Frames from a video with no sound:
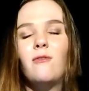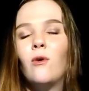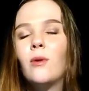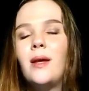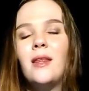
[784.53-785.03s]

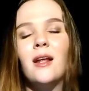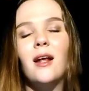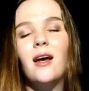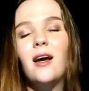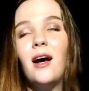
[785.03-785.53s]
for me
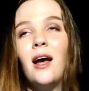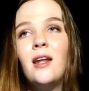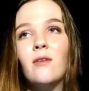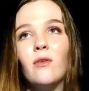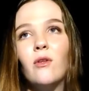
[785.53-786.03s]
that
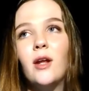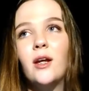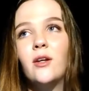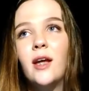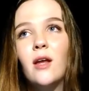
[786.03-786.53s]
I never thought
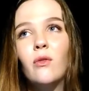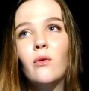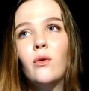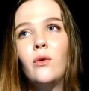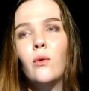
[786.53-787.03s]
I could get
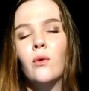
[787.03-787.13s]
through,